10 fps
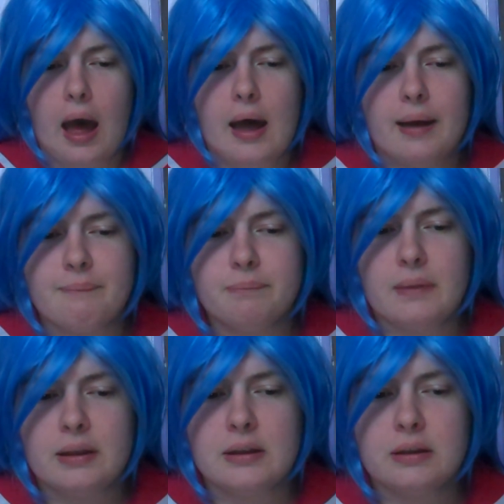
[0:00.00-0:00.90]

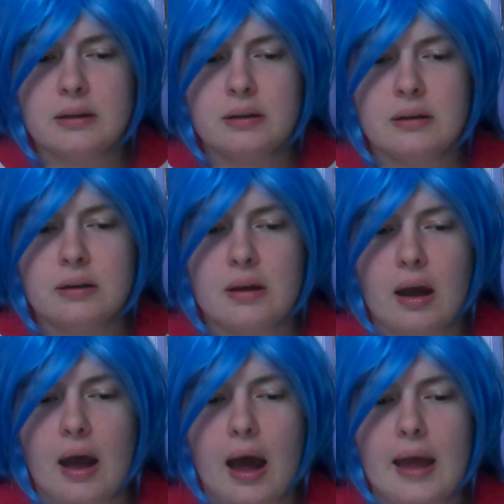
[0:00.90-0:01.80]
Um,
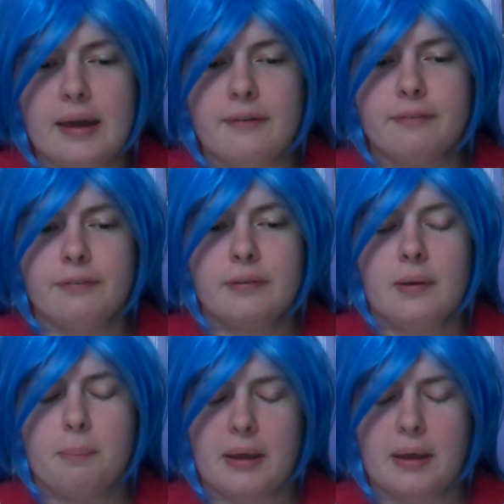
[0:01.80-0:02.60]
I've